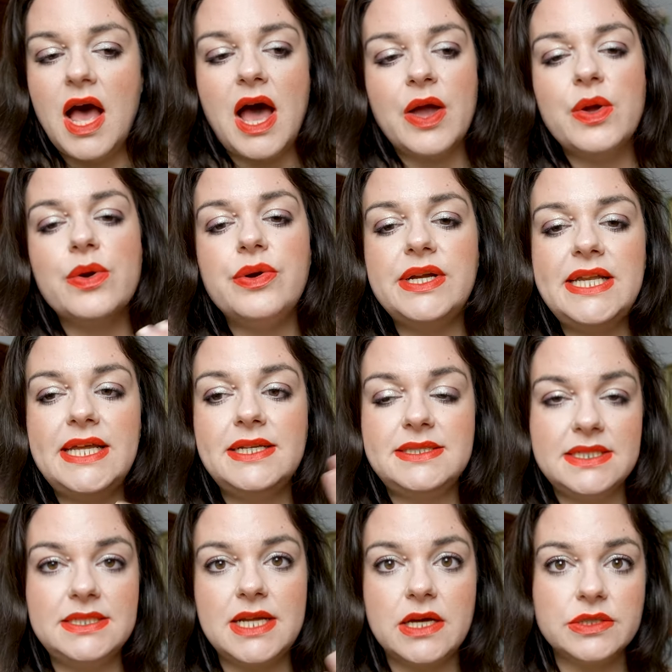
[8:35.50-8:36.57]
I already
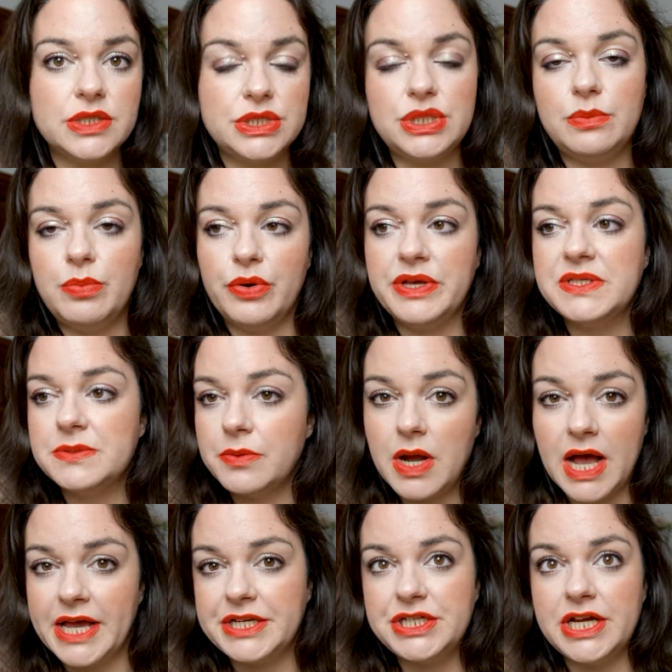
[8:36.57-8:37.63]
deduct two points for
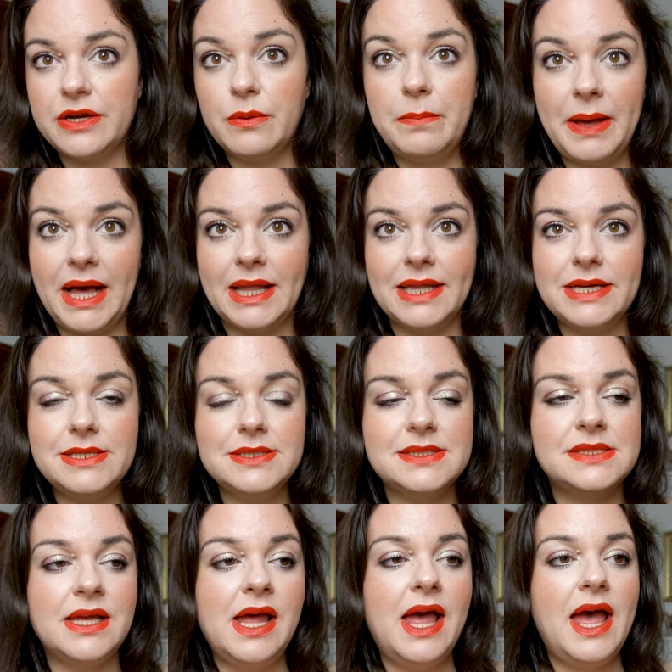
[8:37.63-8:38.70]
eyeshadow
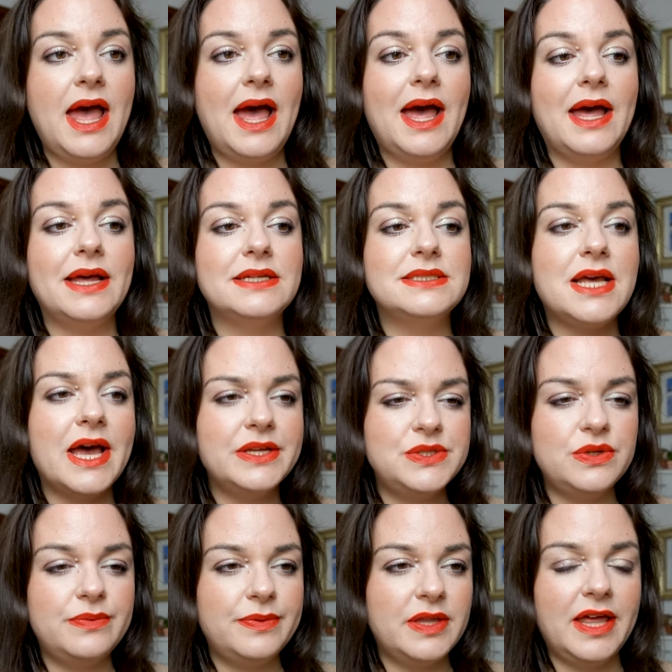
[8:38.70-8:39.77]
palettes and I
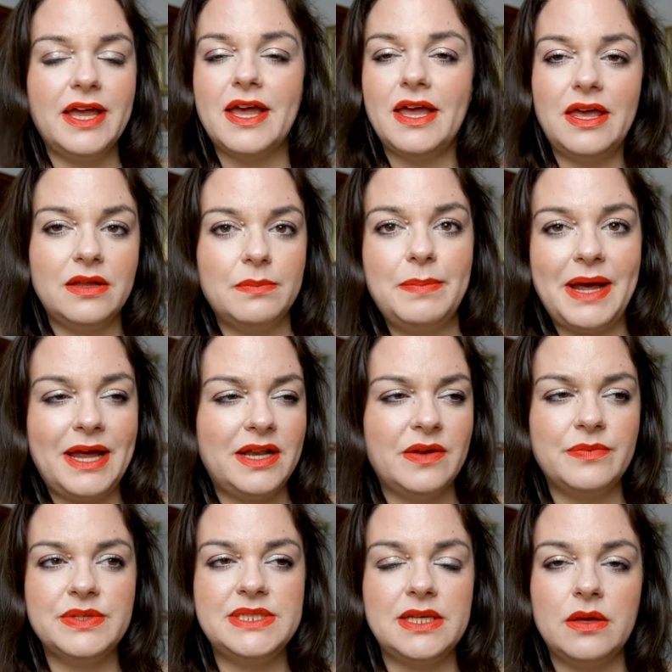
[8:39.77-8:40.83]
do feel like I hit a pan
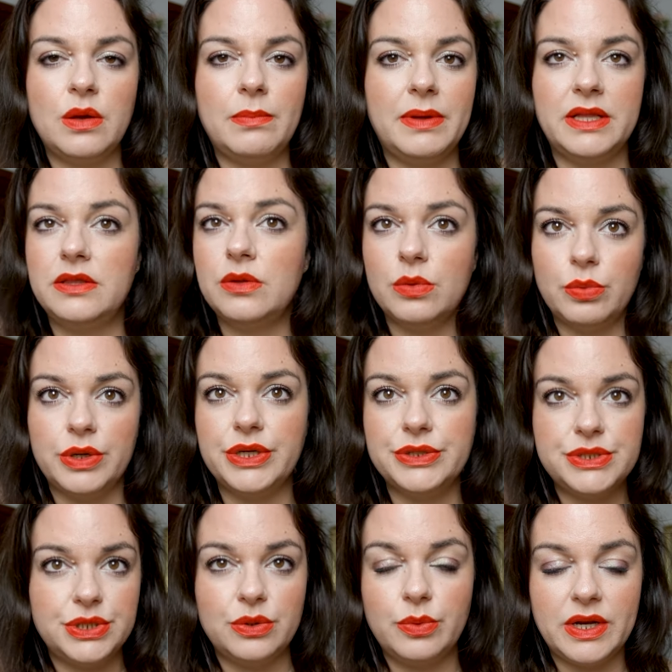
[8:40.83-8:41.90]
every single month or one or
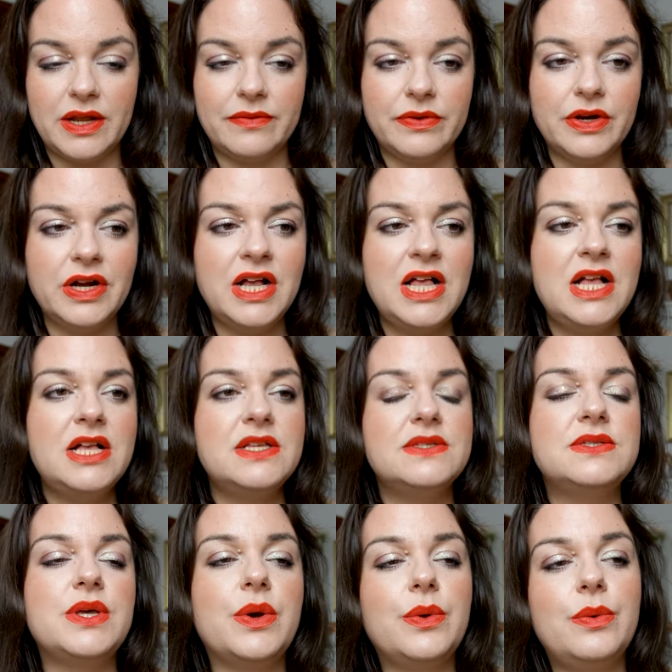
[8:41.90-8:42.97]
two, whatever.
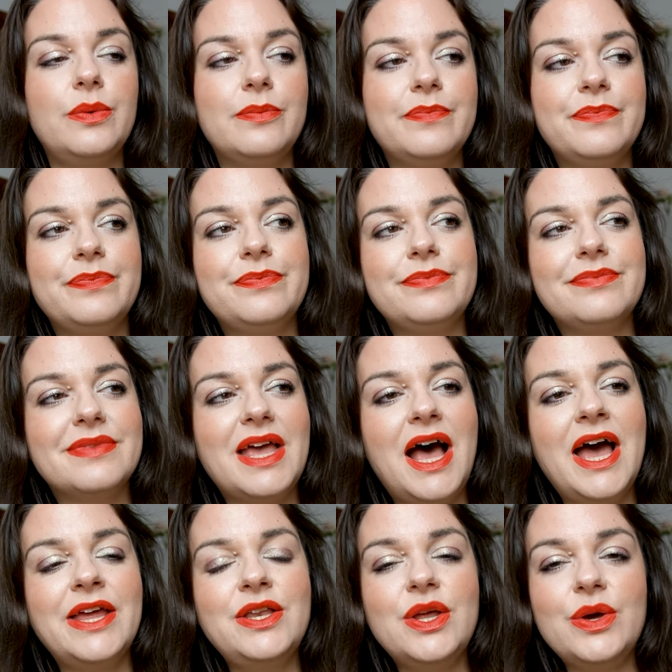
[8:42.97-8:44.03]
So
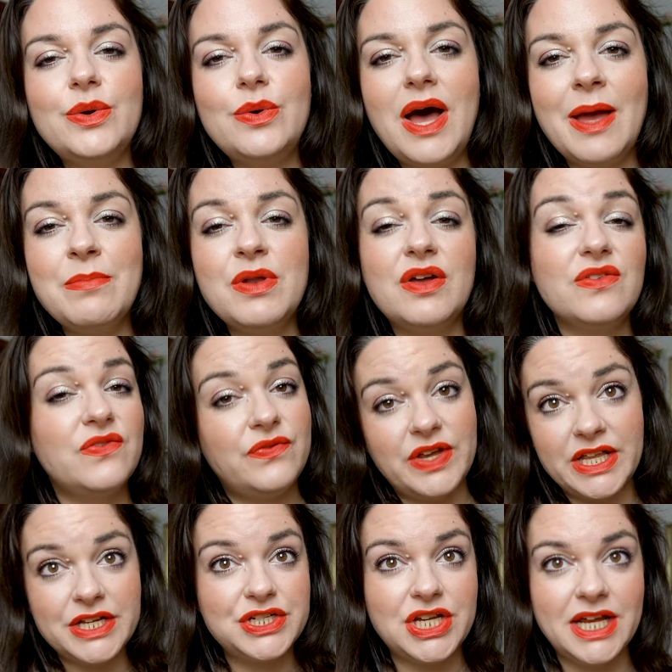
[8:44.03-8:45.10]
I know I'm not
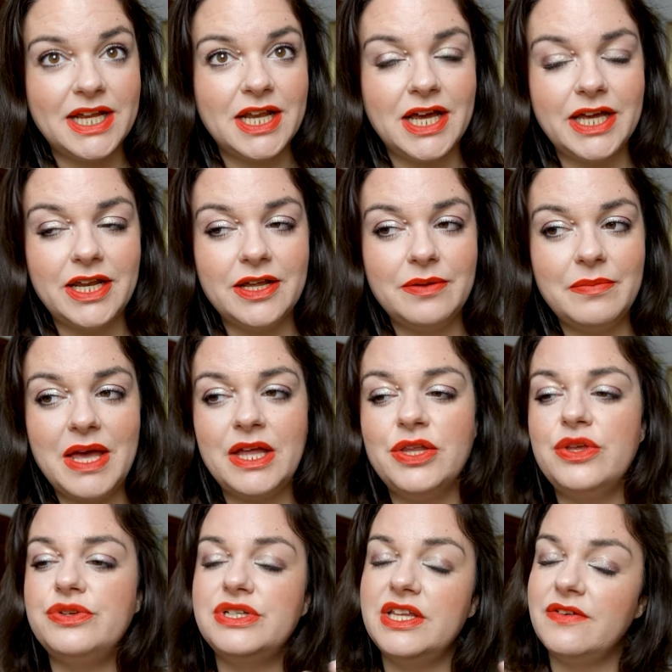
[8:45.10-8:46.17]
finishing an item and
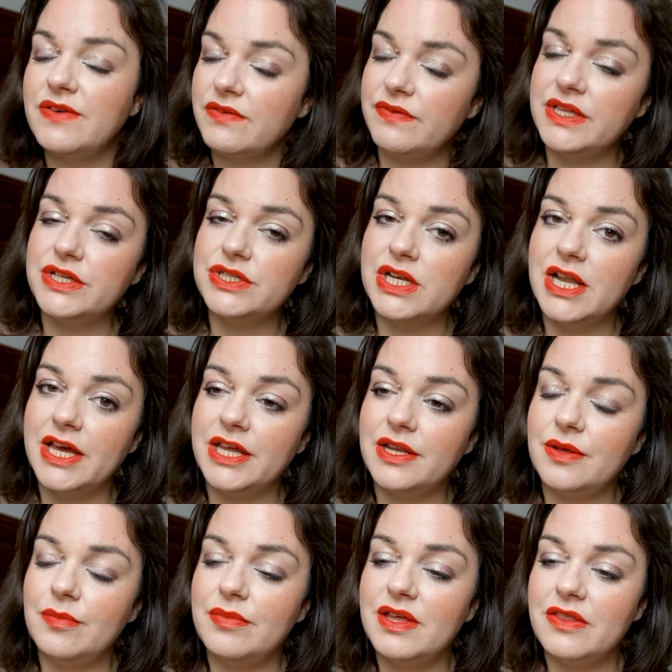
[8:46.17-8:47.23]
usually if I finish an
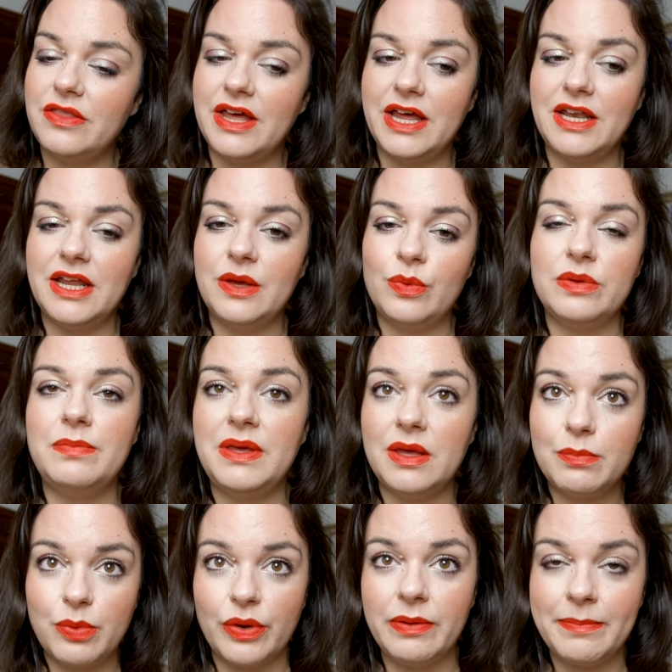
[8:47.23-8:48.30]
item then it would be a
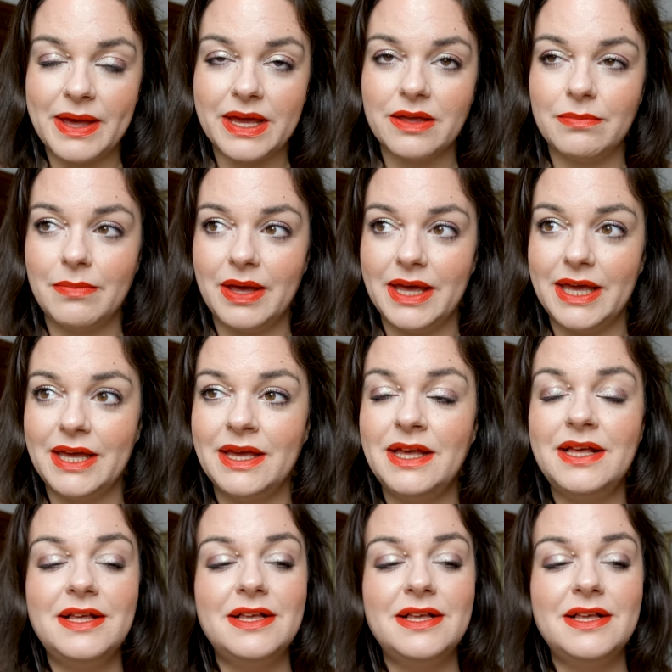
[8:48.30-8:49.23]
point back in my